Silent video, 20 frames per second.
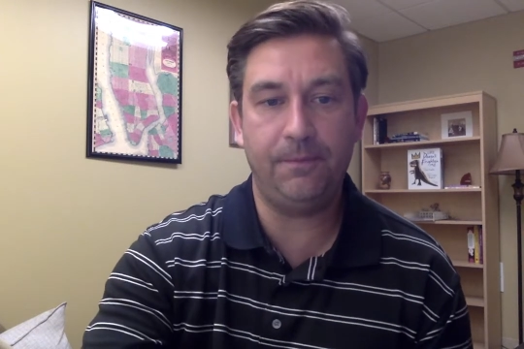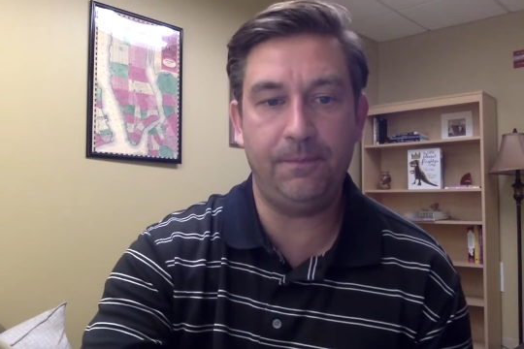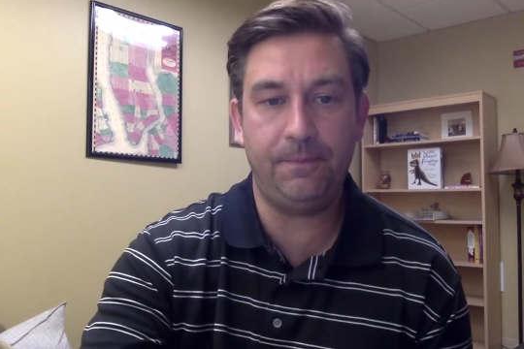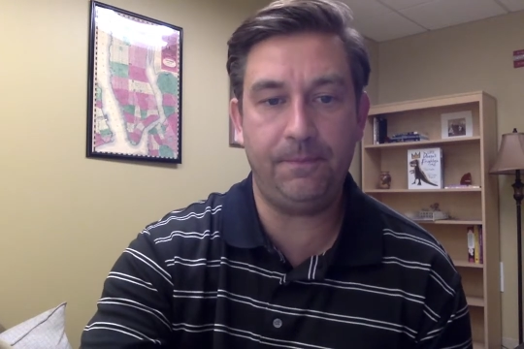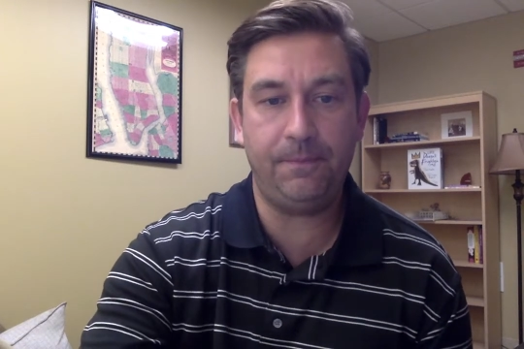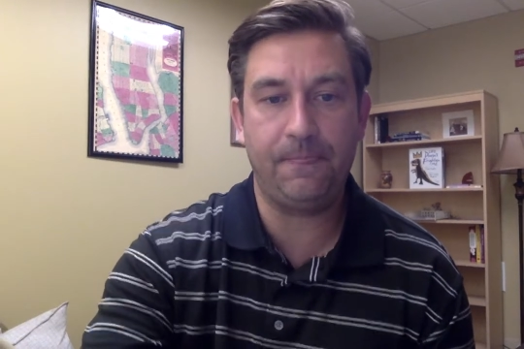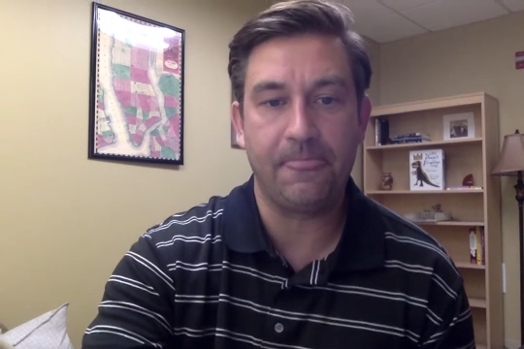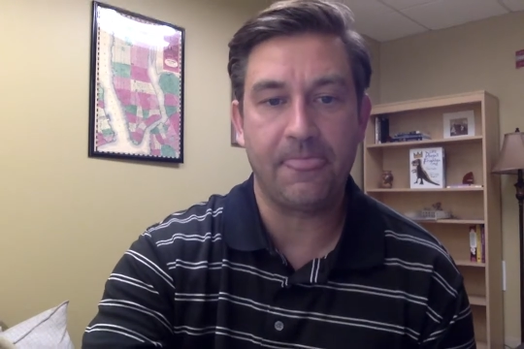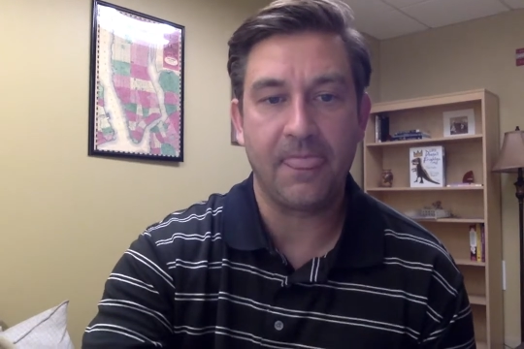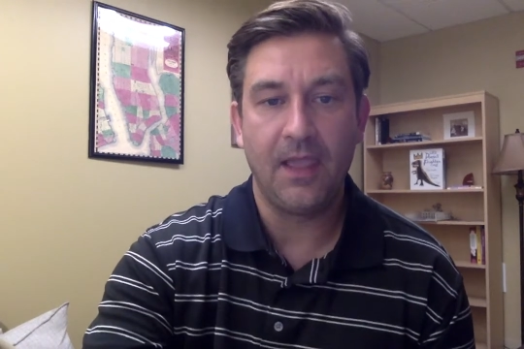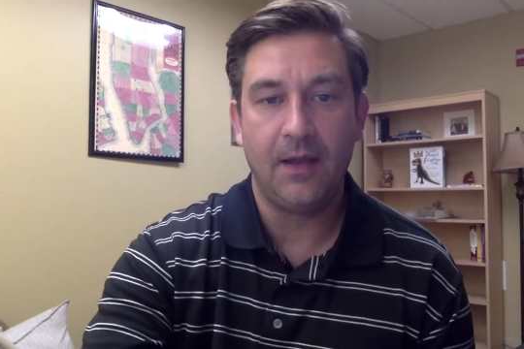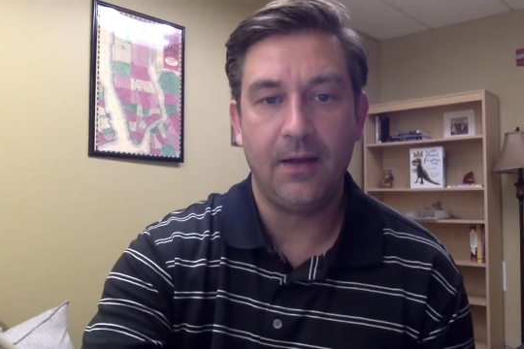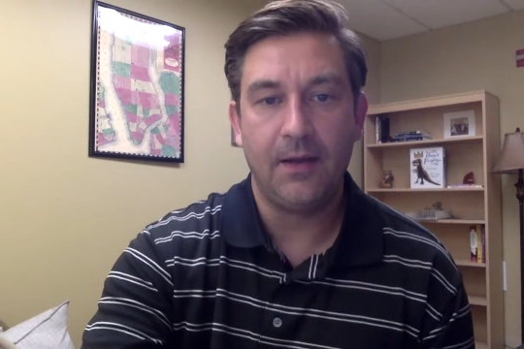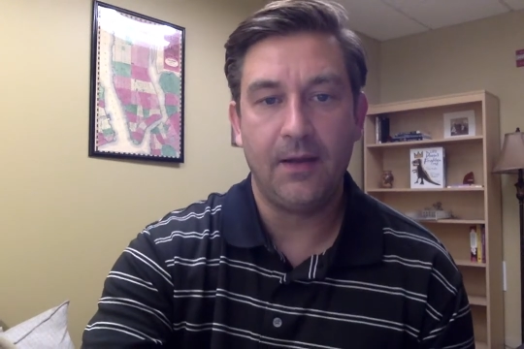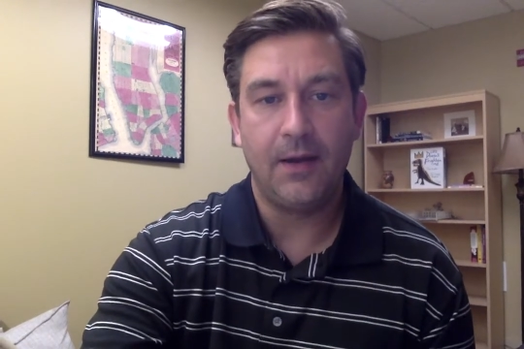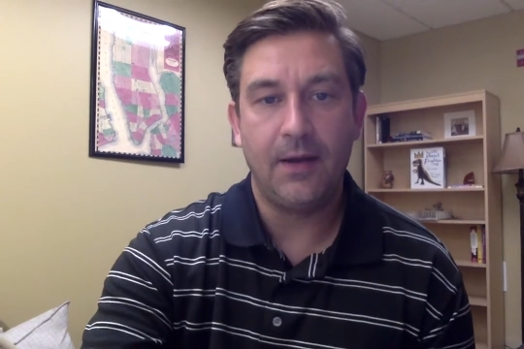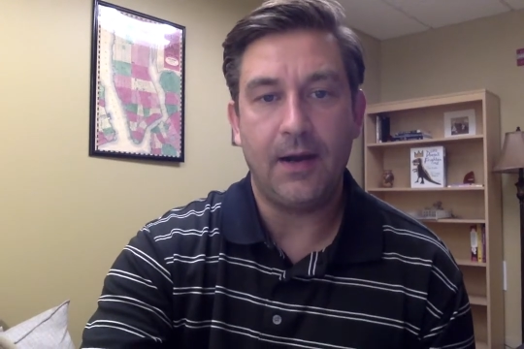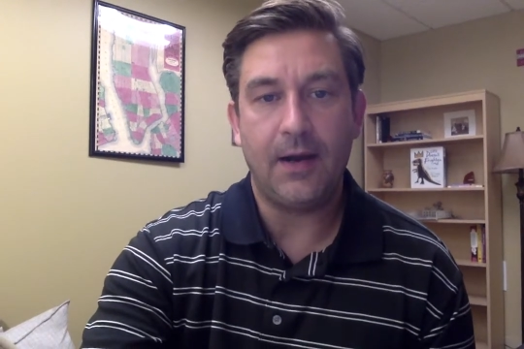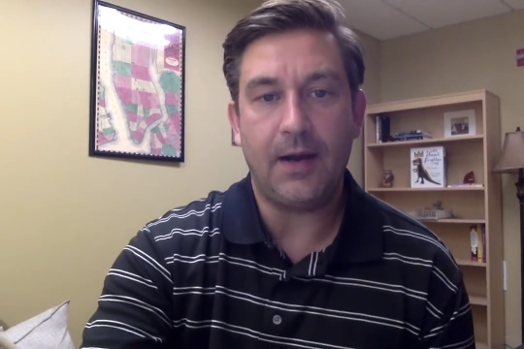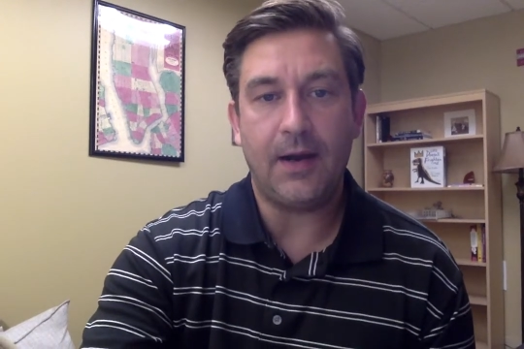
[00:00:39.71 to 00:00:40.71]

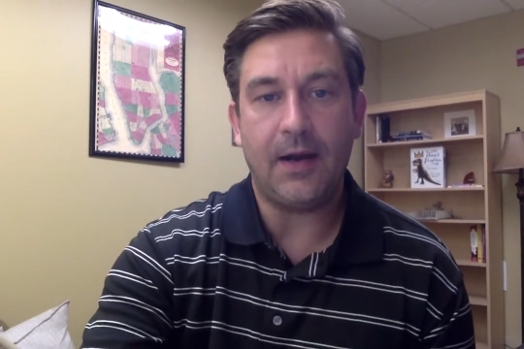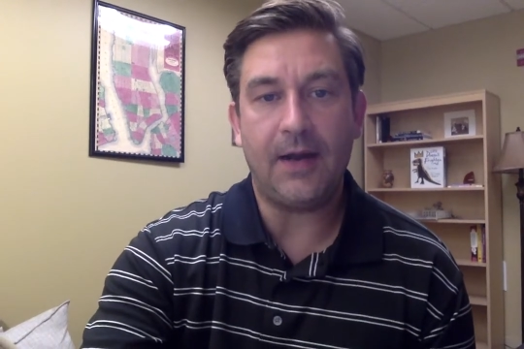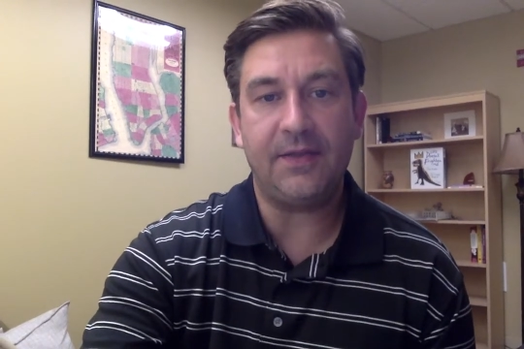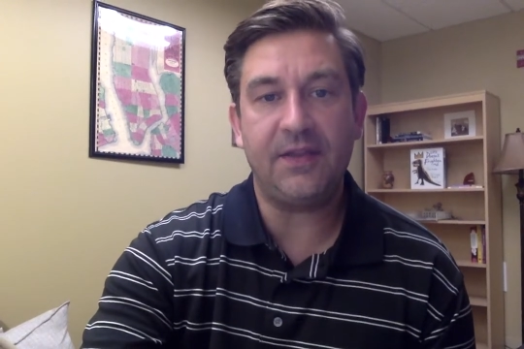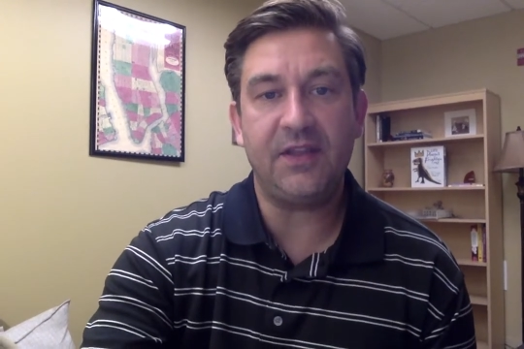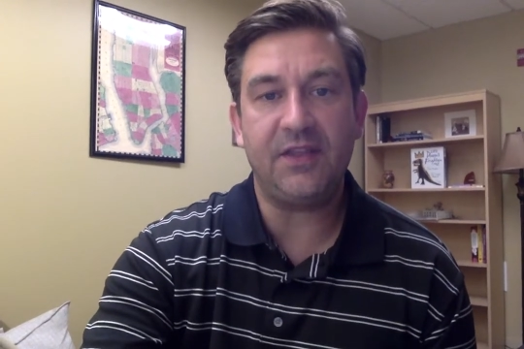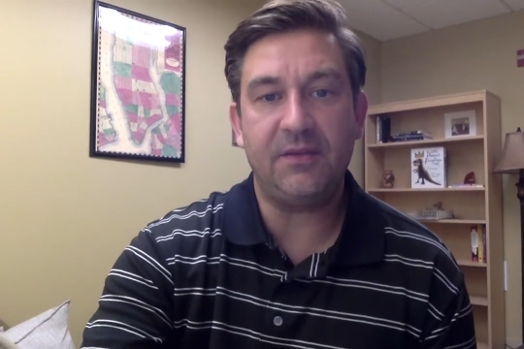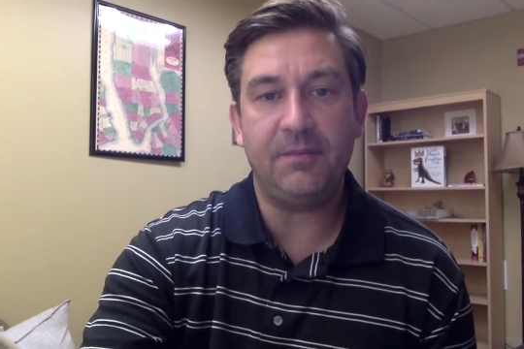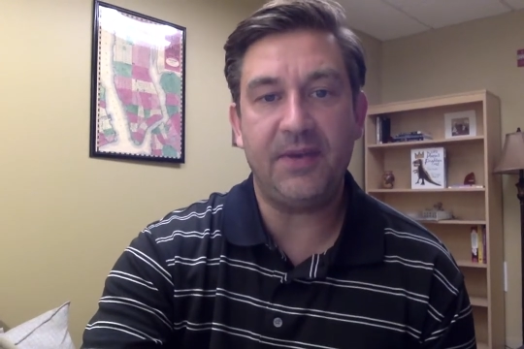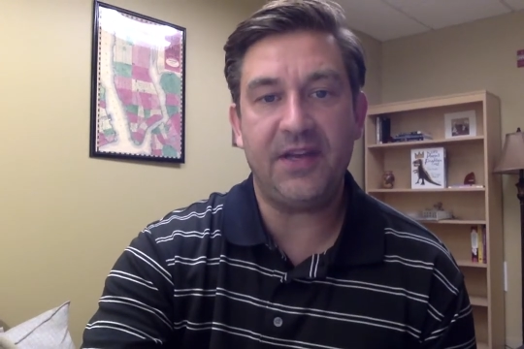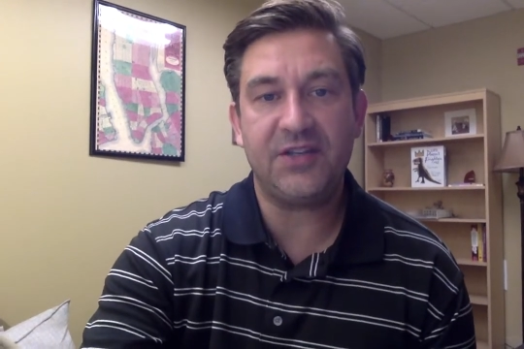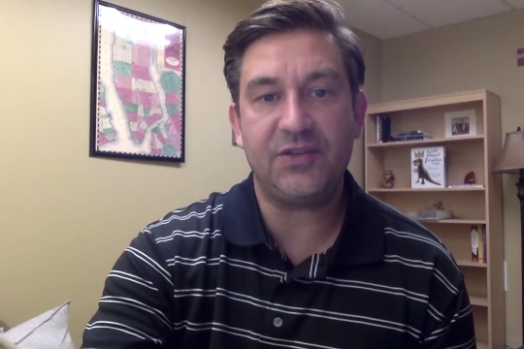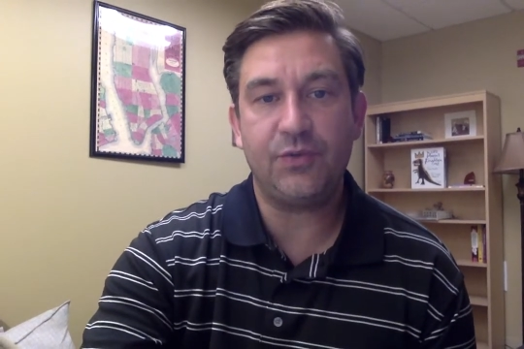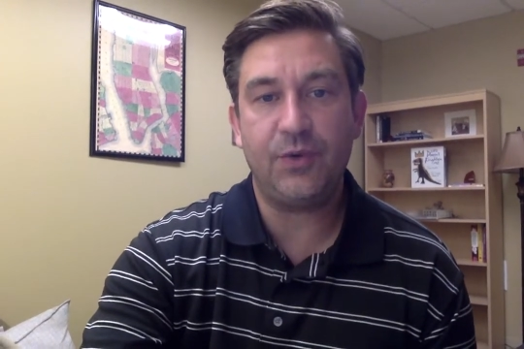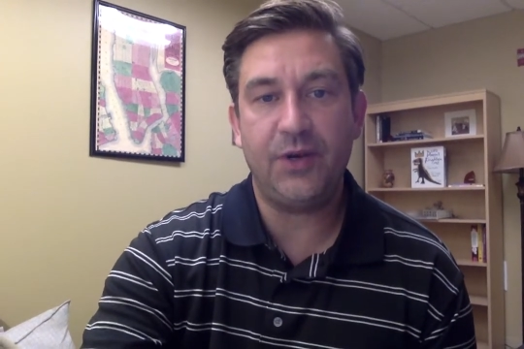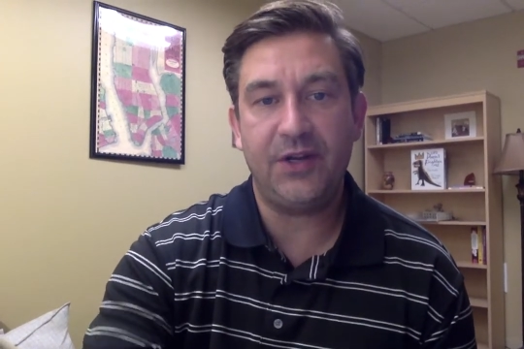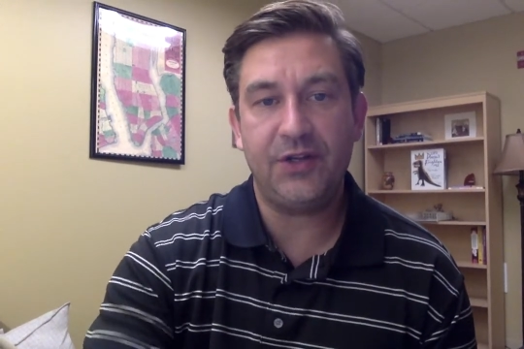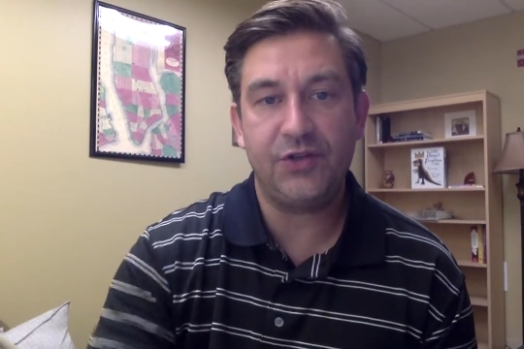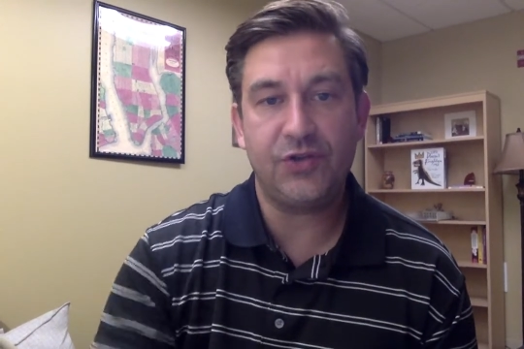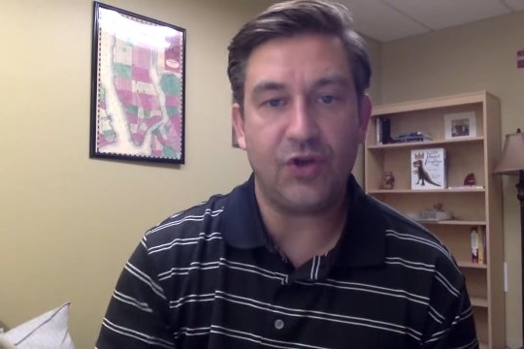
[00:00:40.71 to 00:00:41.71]
I think the best
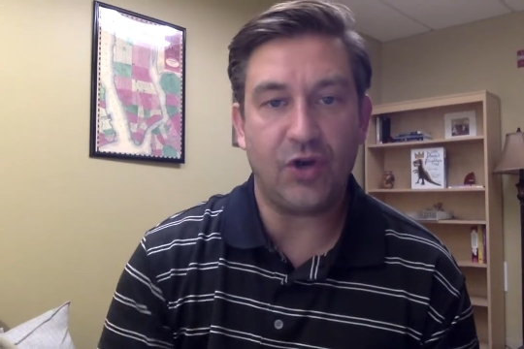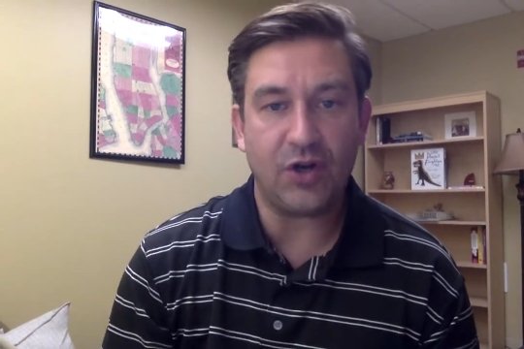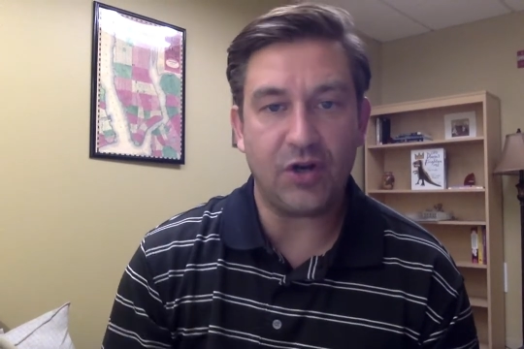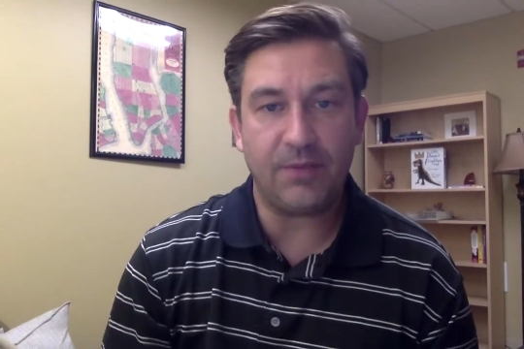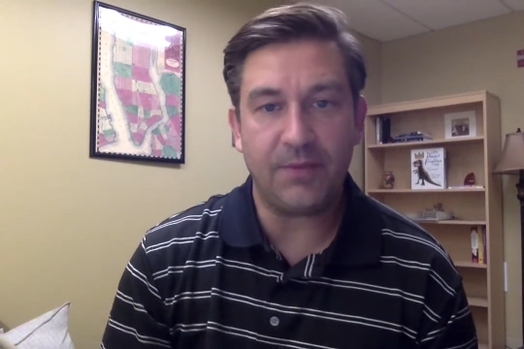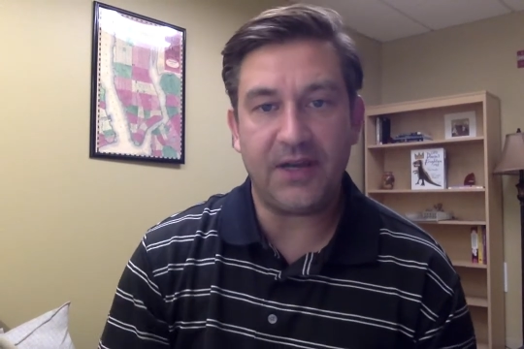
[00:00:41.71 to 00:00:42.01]
way to talk